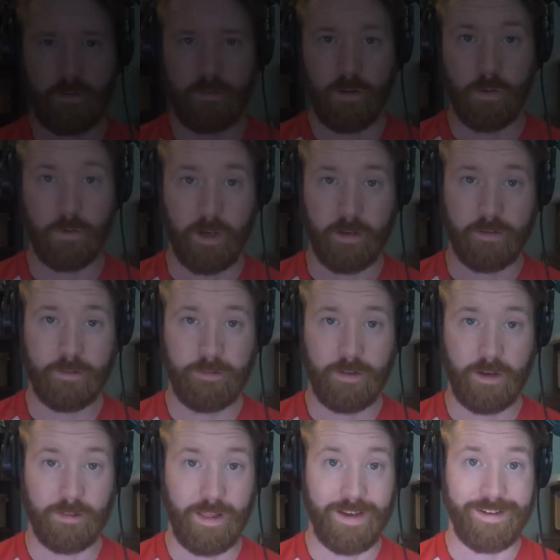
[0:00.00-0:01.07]
Okay, I
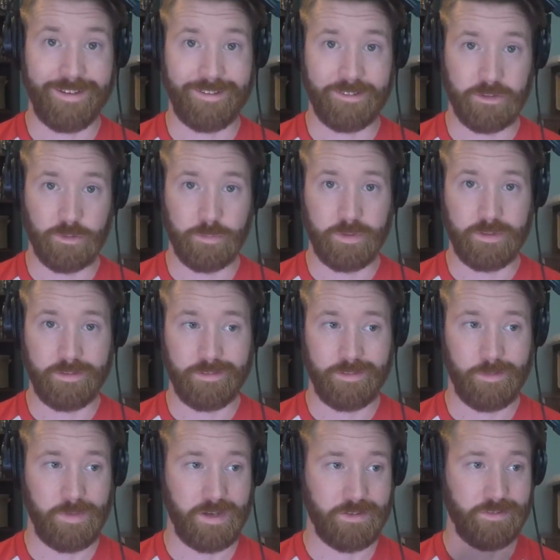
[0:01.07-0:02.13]
lied a little bit.
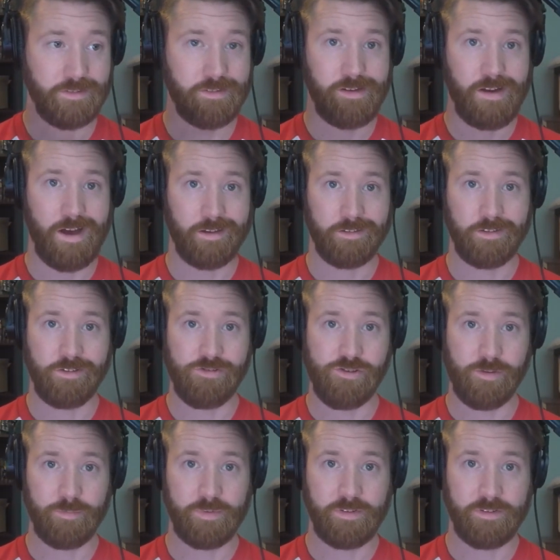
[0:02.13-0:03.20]
I'm actually not going to
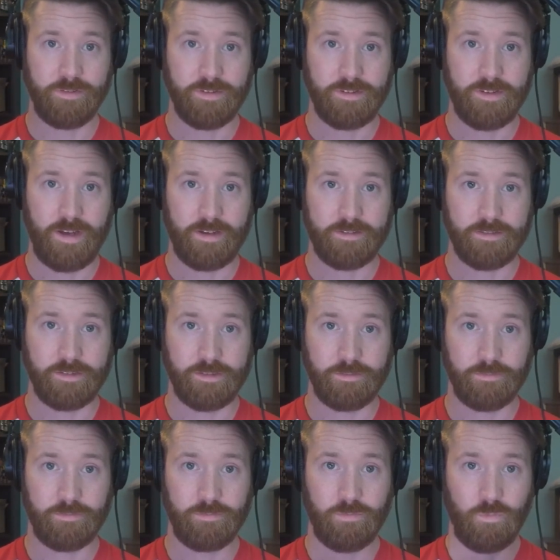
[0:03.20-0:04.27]
jump into exactly
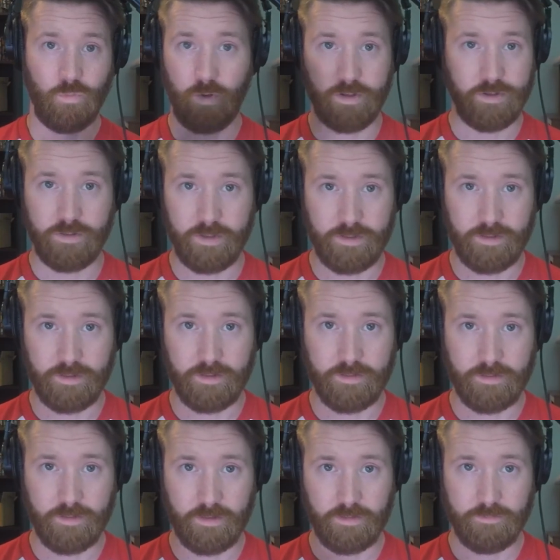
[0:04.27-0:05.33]
what you need to get
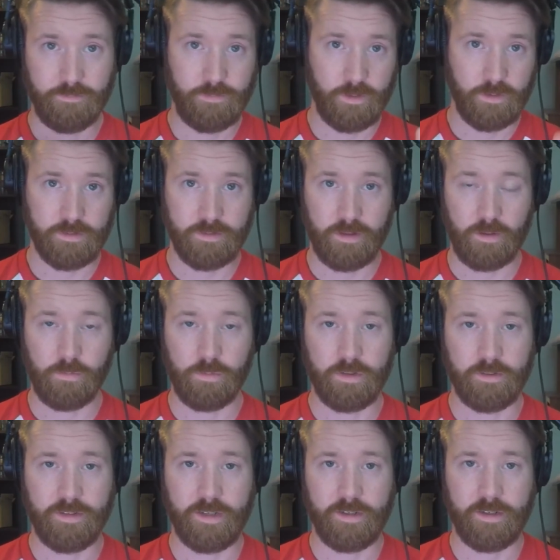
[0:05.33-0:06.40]
started. First, I want to
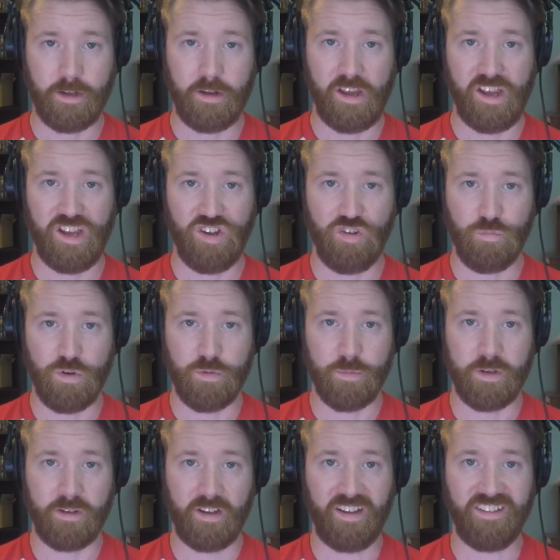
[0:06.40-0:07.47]
take a
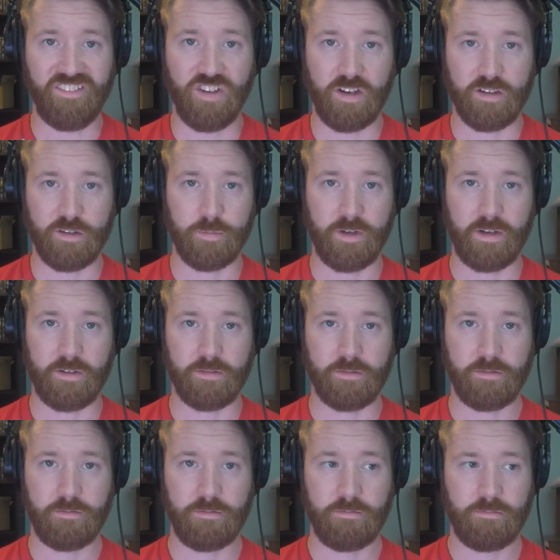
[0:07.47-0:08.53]
moment and talk about
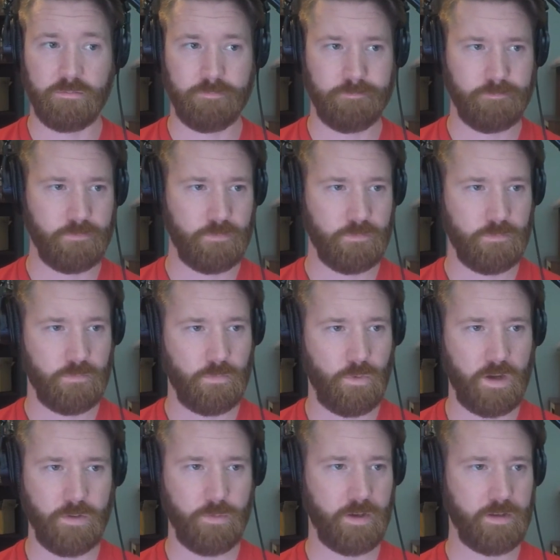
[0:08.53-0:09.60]
why
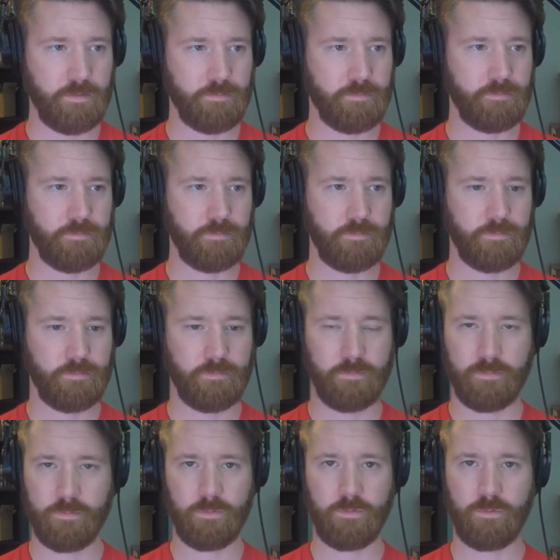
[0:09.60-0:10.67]
do
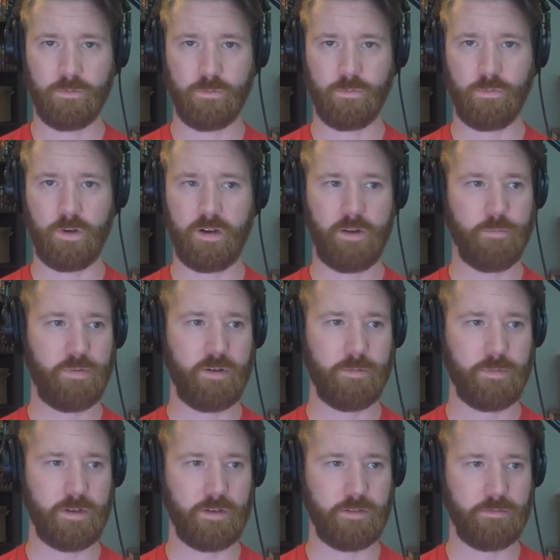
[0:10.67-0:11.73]
I pop
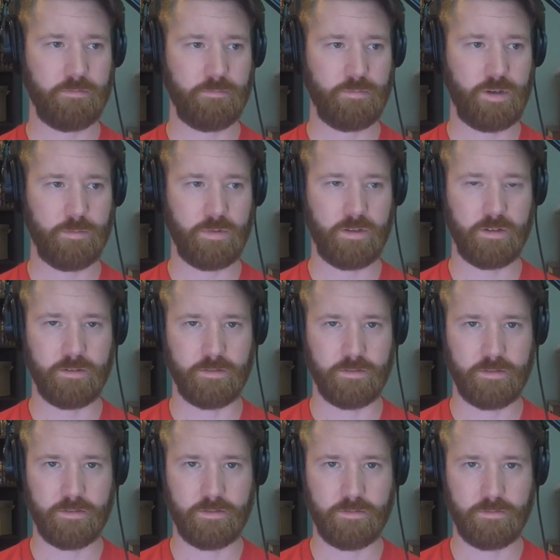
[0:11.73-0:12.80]
my
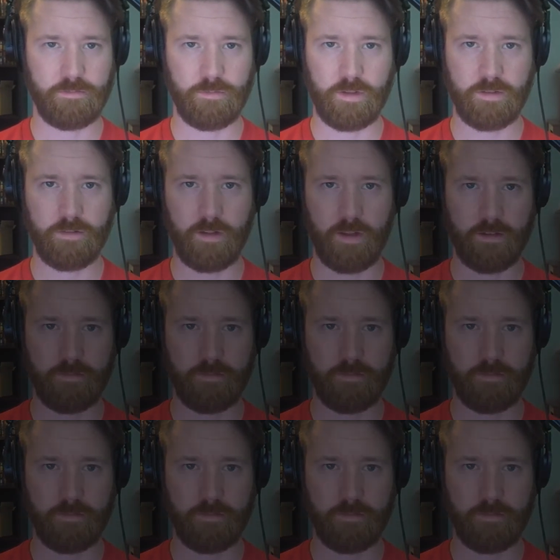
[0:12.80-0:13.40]
knuckles? Why do that?